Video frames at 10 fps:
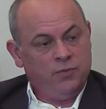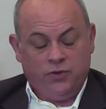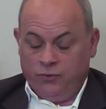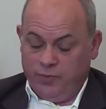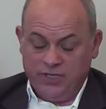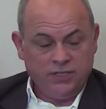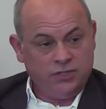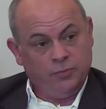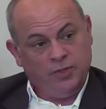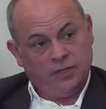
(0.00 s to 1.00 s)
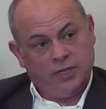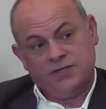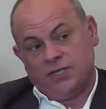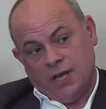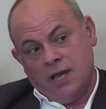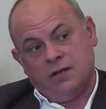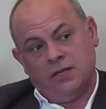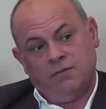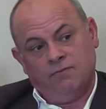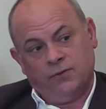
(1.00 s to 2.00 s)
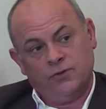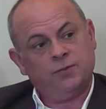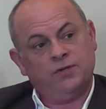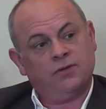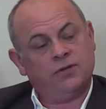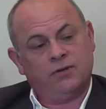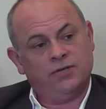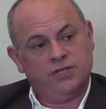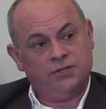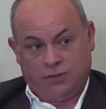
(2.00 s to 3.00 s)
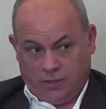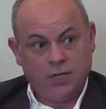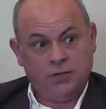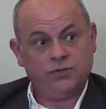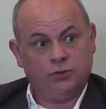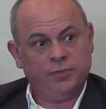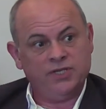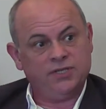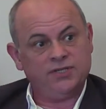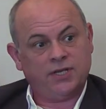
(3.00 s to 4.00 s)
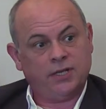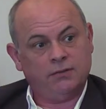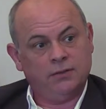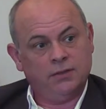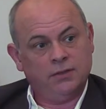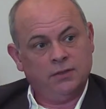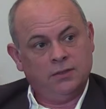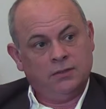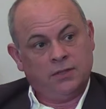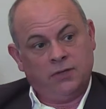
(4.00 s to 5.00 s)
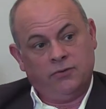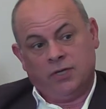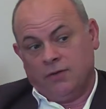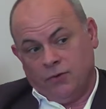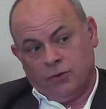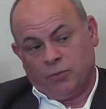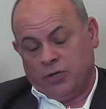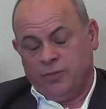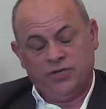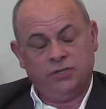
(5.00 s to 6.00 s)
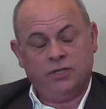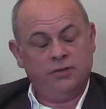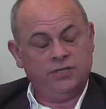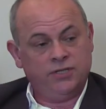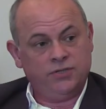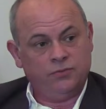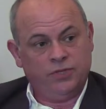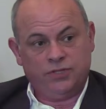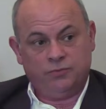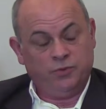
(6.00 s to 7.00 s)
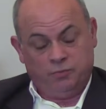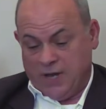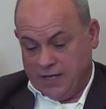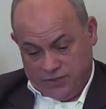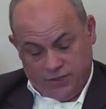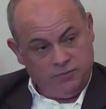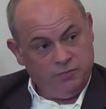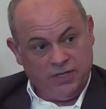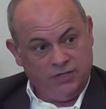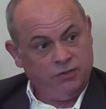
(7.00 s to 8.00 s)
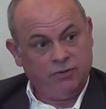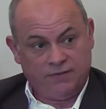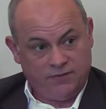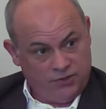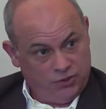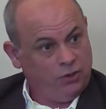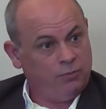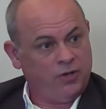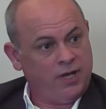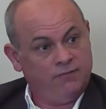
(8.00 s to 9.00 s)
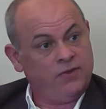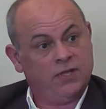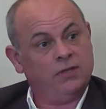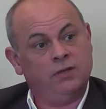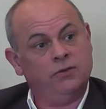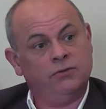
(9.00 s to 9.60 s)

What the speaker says: your business could be closed. Again, the enforcement authorities could close your business down. They could give you a prohibition notice, which actually means you have to stop everything that